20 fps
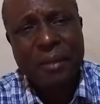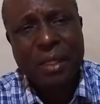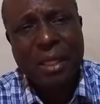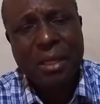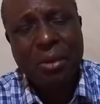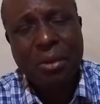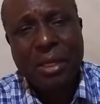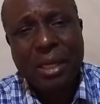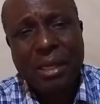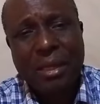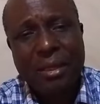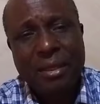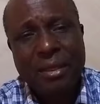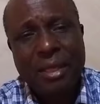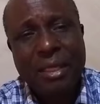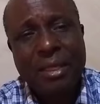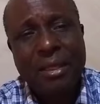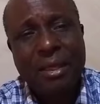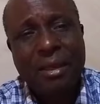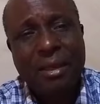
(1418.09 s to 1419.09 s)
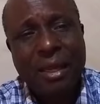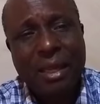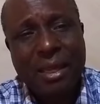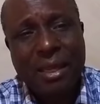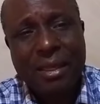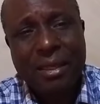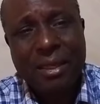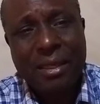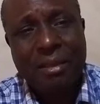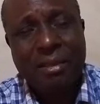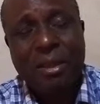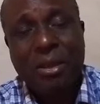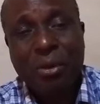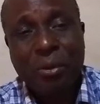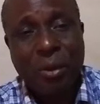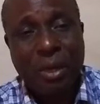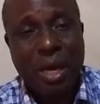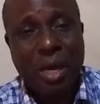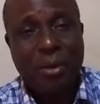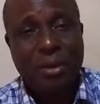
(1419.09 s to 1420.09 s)
You know, there is this cricket.
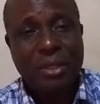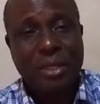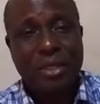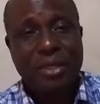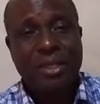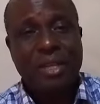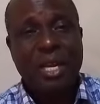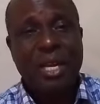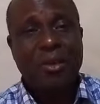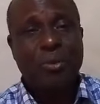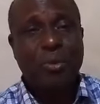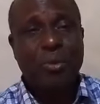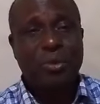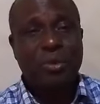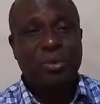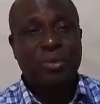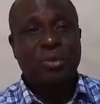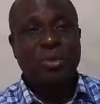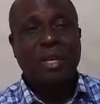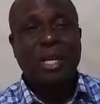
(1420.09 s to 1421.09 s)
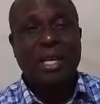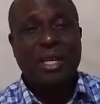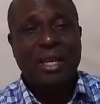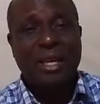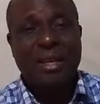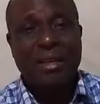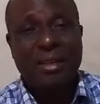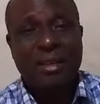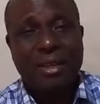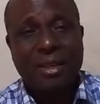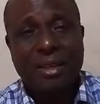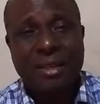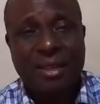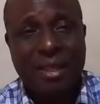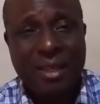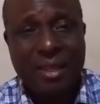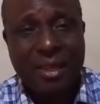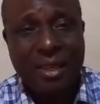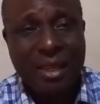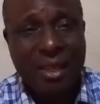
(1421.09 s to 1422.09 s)
When I was a child, we used to gather cricket
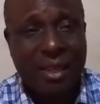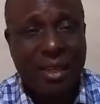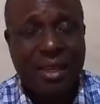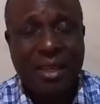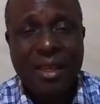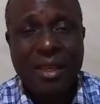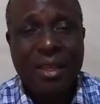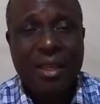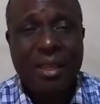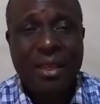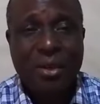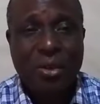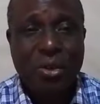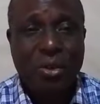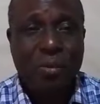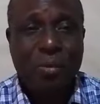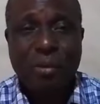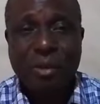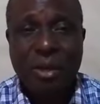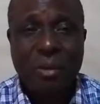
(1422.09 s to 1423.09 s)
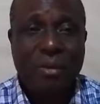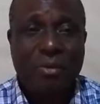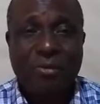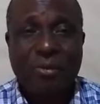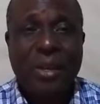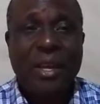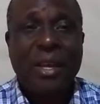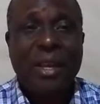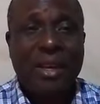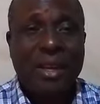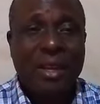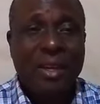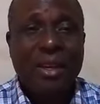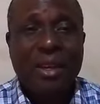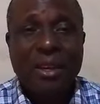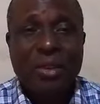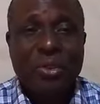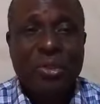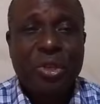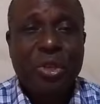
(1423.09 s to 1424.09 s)
and then, you know, you put them in fire. And then,
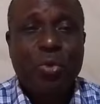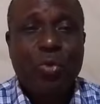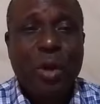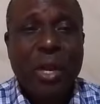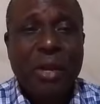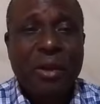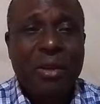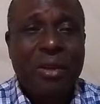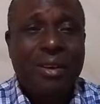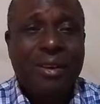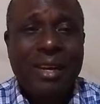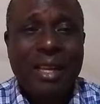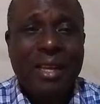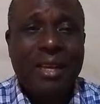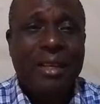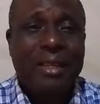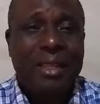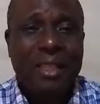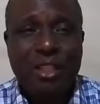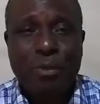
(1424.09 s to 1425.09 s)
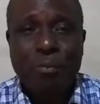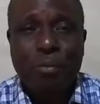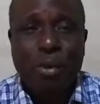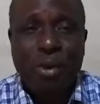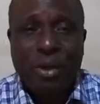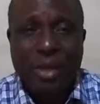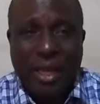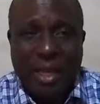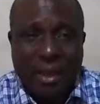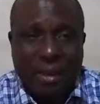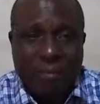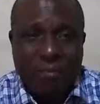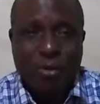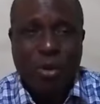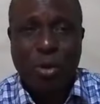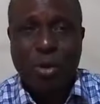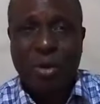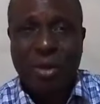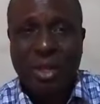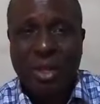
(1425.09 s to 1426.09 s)
you see, when cricket is burning,
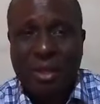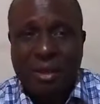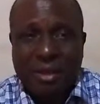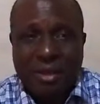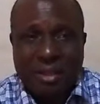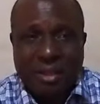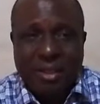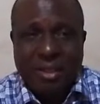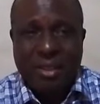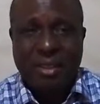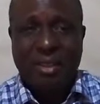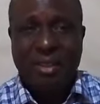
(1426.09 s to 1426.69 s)
oil